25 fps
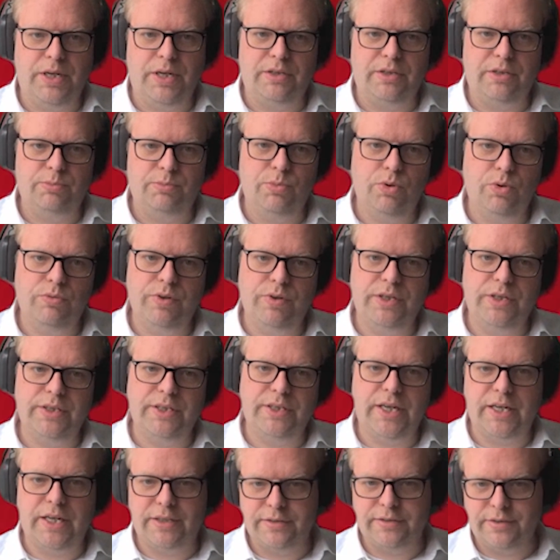removing the
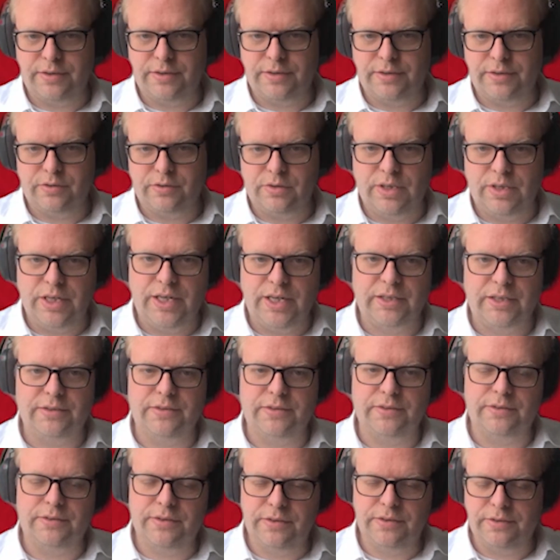access, the
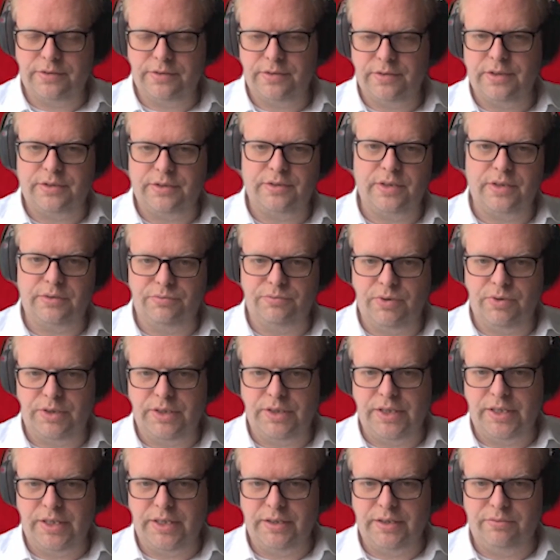licenses, etc., when
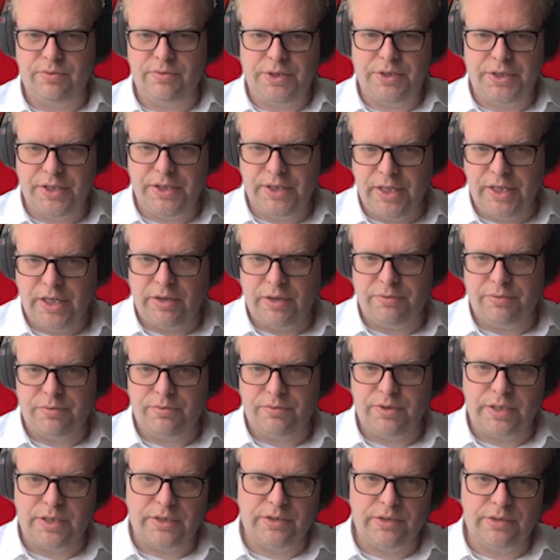they leave?
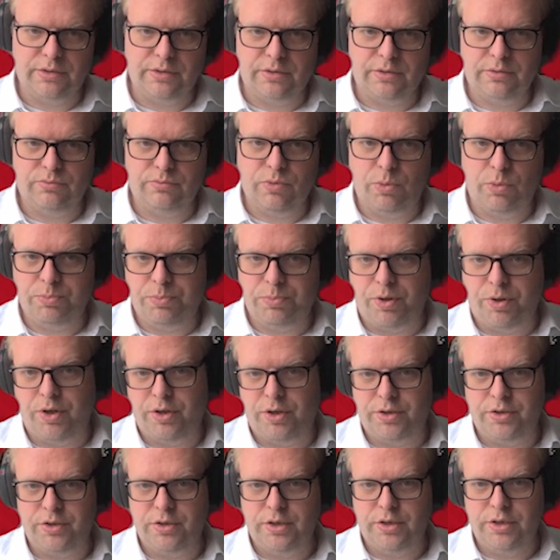That is one part.
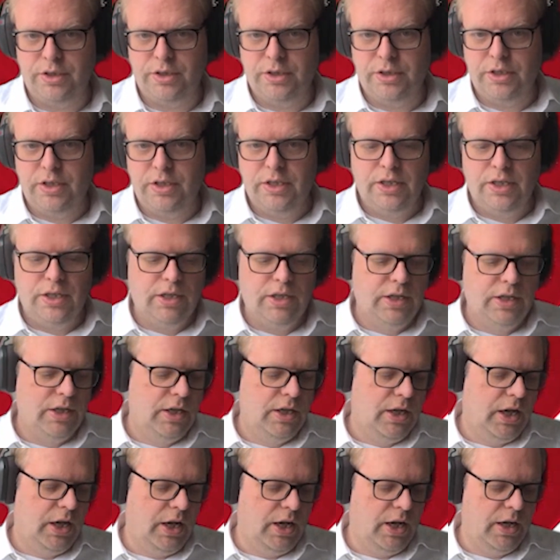
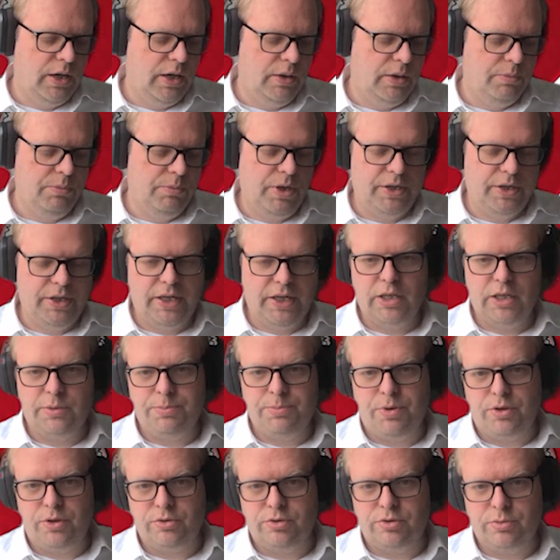Another
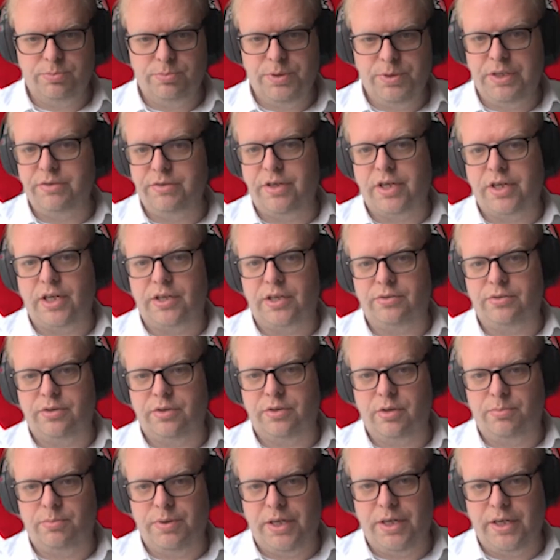part could be regulatory
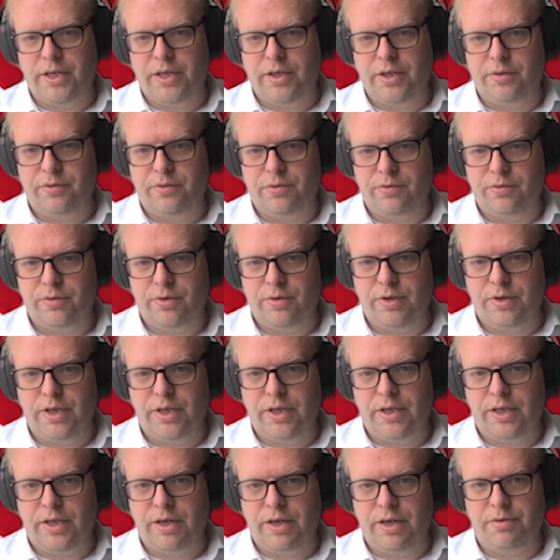compliance. So
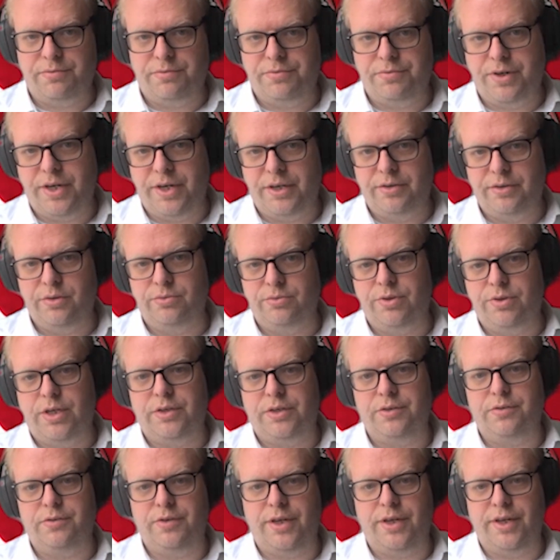I have a friend who
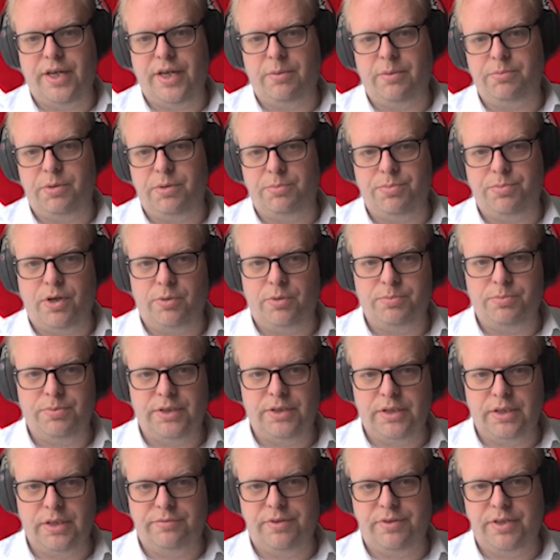runs the IM department
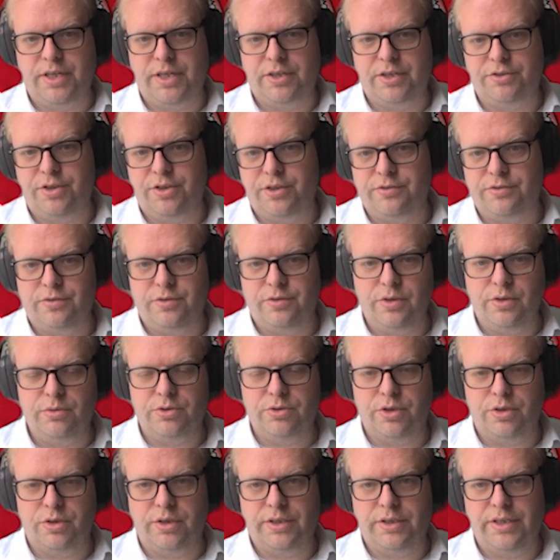at a financial
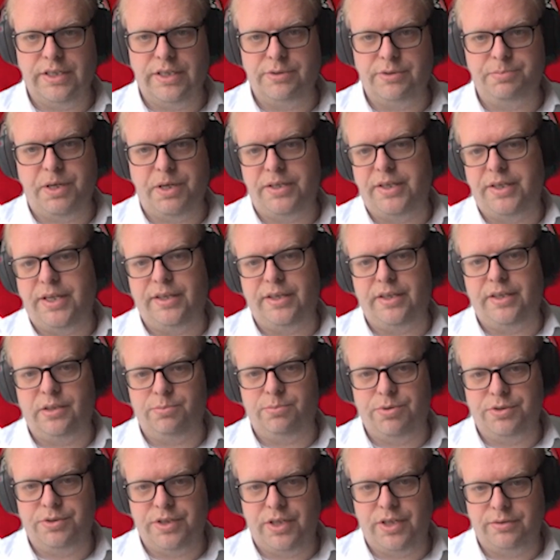institution. They spend
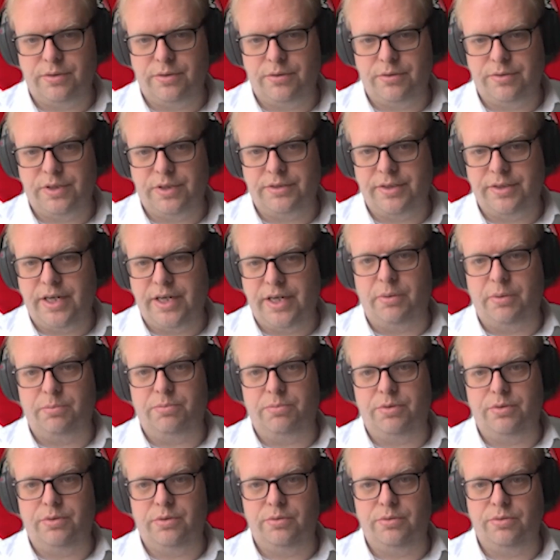80% of their time
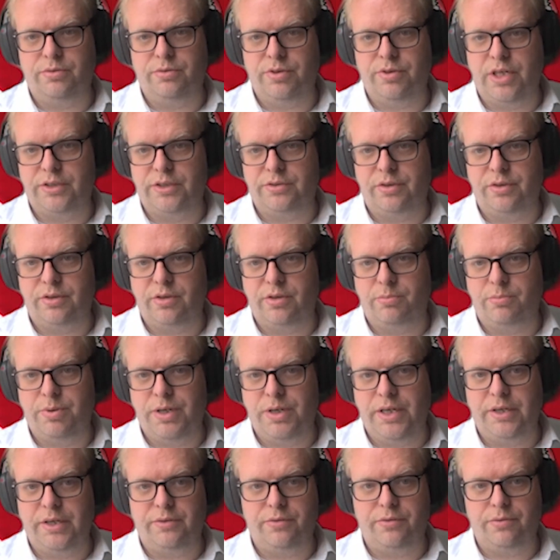doing regulatory
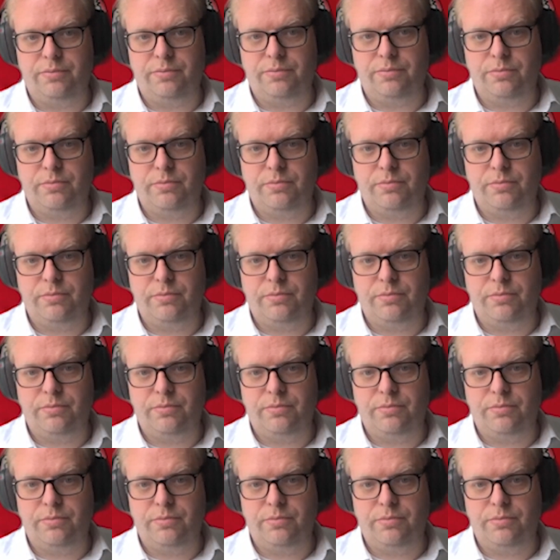compliance.